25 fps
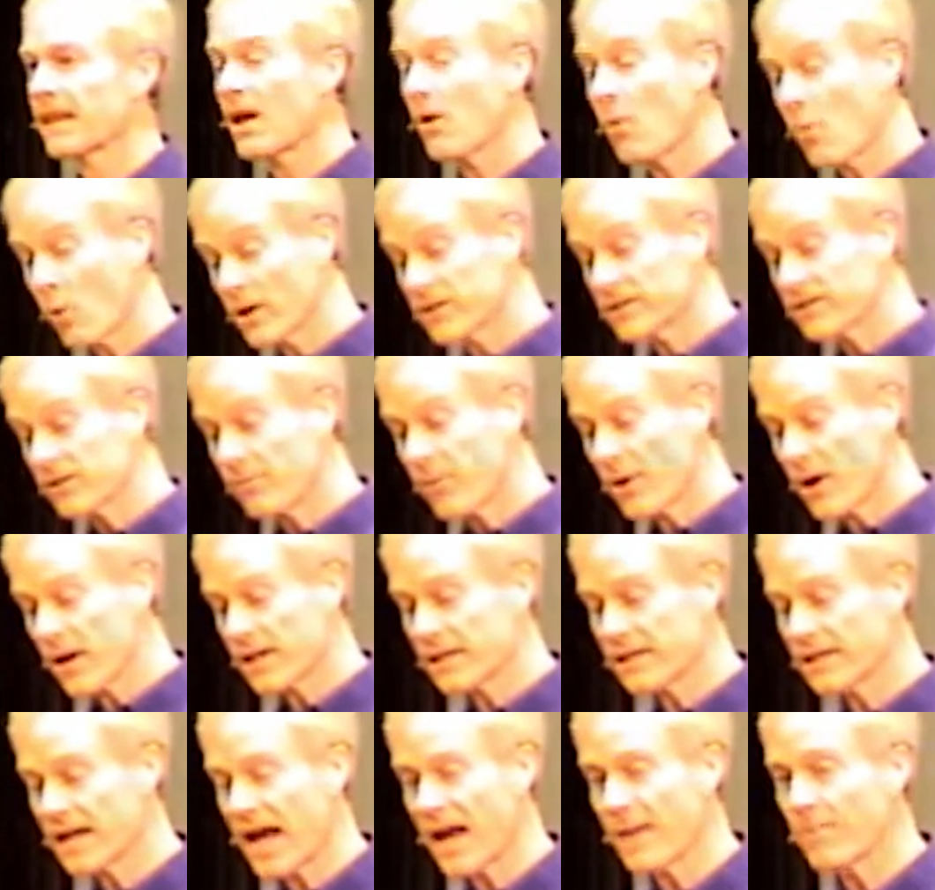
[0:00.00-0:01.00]
Once upon
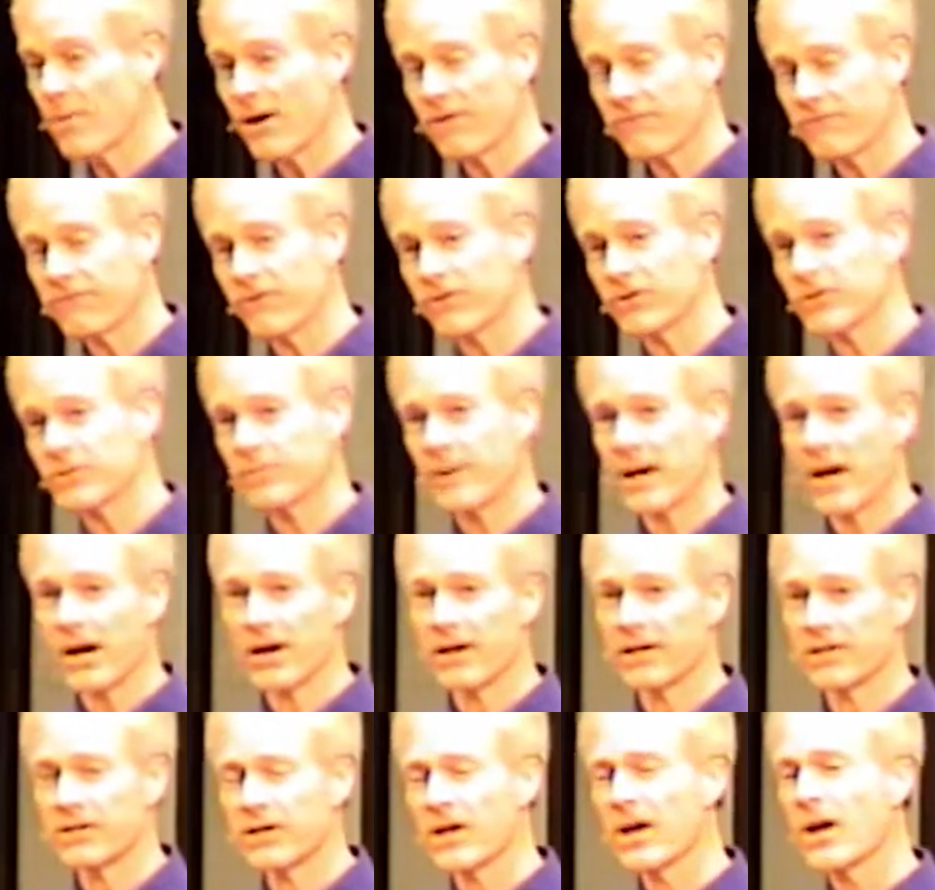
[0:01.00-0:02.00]
a time, our first
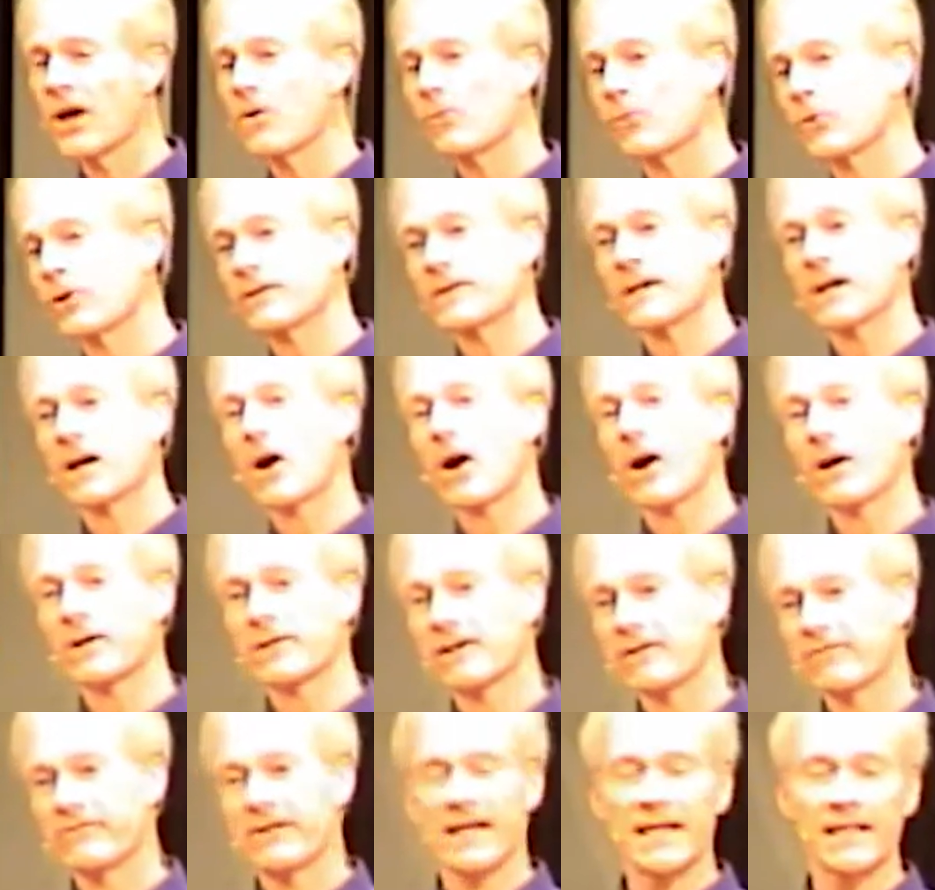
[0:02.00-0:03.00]
parents were in the
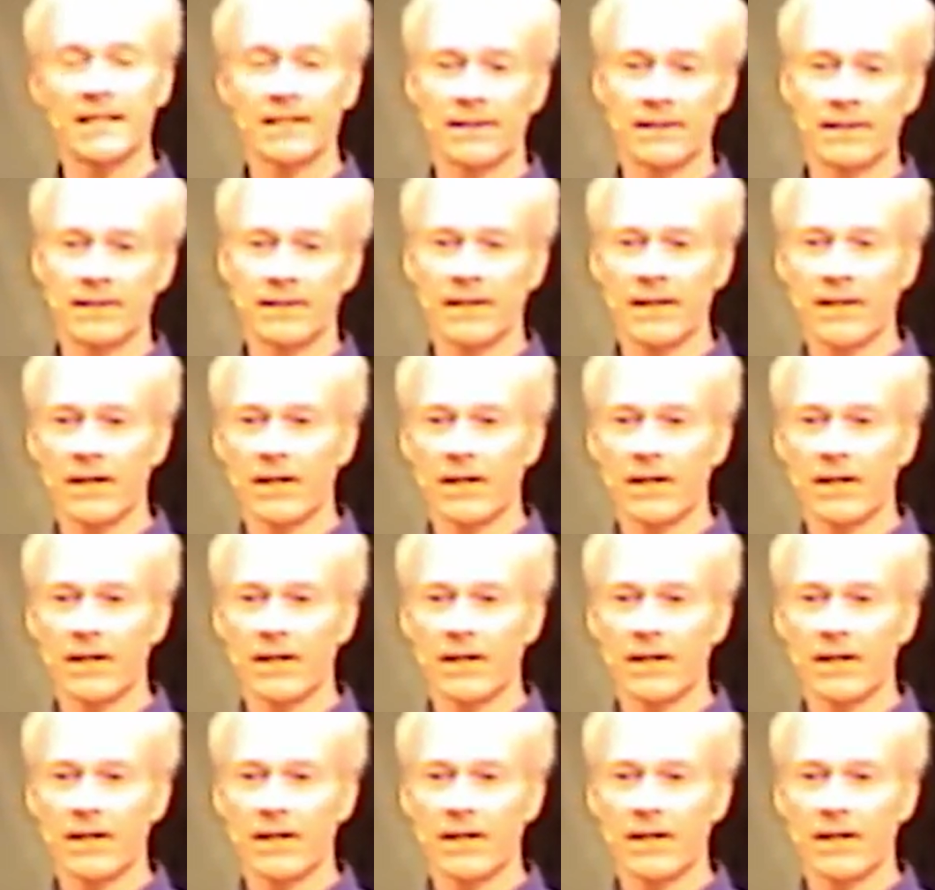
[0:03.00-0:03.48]
Garden of Eden